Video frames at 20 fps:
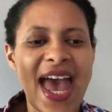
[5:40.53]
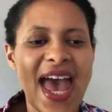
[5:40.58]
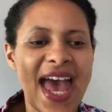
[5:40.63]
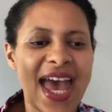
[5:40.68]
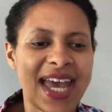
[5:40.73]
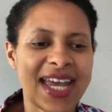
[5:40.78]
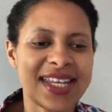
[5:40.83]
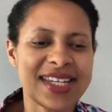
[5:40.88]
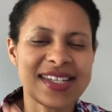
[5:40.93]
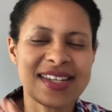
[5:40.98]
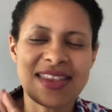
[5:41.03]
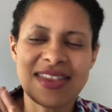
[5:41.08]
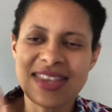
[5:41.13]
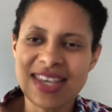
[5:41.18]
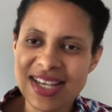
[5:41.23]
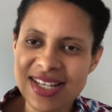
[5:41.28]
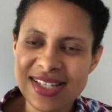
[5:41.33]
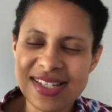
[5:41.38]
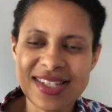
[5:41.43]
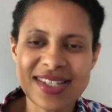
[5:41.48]
And
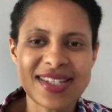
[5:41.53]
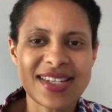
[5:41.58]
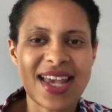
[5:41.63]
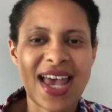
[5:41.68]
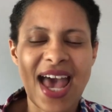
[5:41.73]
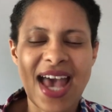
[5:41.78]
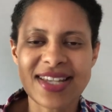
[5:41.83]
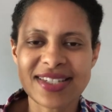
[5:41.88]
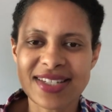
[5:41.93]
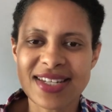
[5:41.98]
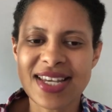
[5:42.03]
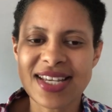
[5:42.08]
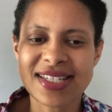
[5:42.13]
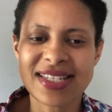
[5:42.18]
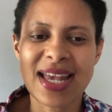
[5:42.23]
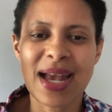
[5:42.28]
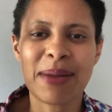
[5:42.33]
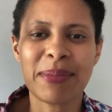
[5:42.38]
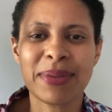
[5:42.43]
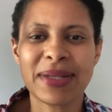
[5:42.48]
this, as an
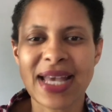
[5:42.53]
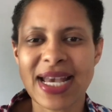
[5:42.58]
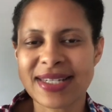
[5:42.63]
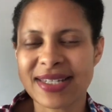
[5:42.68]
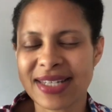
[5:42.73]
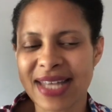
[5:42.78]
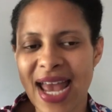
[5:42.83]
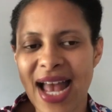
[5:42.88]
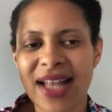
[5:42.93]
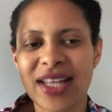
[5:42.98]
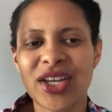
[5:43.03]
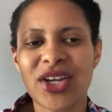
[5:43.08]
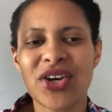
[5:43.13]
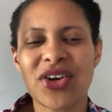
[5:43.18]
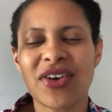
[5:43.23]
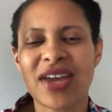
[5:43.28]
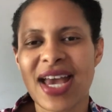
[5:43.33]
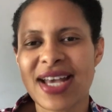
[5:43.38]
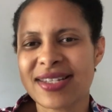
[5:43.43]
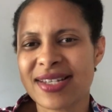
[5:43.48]
example, as an
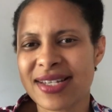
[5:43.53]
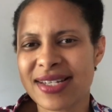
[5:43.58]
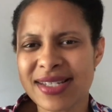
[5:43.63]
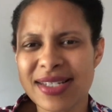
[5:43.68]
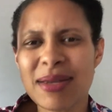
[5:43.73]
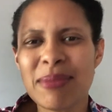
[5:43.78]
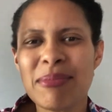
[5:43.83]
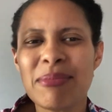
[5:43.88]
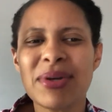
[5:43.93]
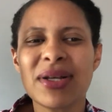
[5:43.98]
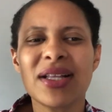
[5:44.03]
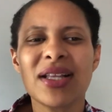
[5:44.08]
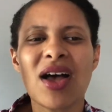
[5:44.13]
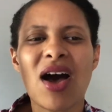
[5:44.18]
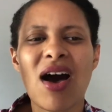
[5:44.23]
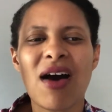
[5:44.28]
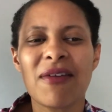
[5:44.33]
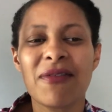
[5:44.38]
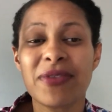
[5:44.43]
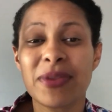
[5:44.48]
allegory, as a symbol
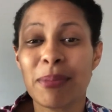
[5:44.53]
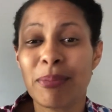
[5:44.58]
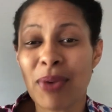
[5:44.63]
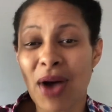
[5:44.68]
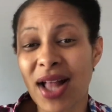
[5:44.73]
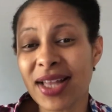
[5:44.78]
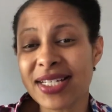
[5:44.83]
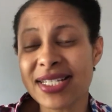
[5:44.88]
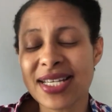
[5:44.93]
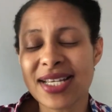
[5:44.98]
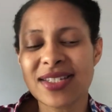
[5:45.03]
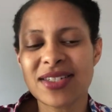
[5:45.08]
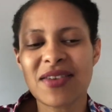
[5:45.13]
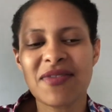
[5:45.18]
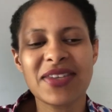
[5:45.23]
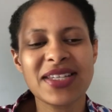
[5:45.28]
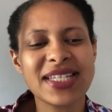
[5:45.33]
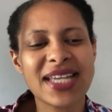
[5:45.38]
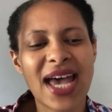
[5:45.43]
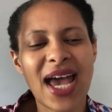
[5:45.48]
of the politics
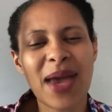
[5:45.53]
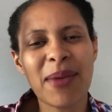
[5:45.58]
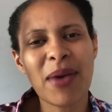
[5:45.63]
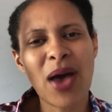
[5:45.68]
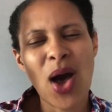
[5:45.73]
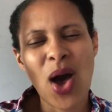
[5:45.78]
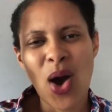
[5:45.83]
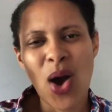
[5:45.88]
of the time,